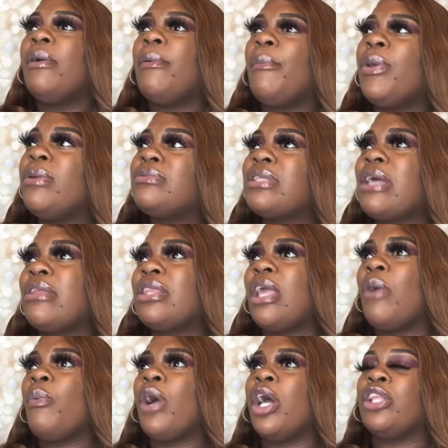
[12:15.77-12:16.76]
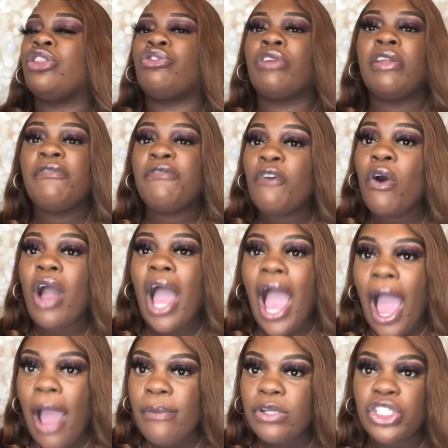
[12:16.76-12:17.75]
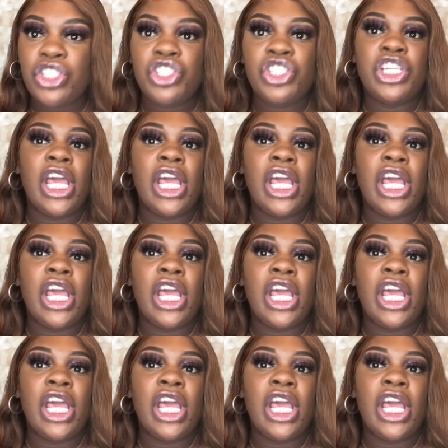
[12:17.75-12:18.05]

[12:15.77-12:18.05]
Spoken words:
We was out there, what, 3-4 hours,